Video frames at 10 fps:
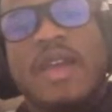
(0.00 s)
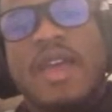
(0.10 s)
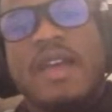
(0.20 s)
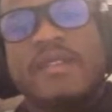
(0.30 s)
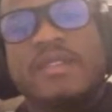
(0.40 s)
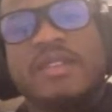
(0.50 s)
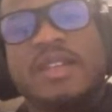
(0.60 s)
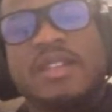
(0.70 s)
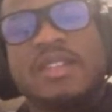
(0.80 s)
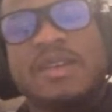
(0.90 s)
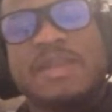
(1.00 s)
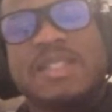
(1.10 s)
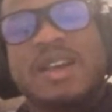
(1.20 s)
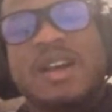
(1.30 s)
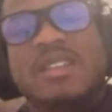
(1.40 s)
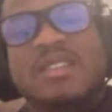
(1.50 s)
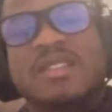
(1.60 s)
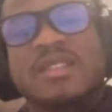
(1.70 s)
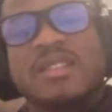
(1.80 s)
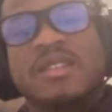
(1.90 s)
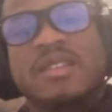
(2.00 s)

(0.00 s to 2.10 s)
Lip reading: After that, this team is toxic.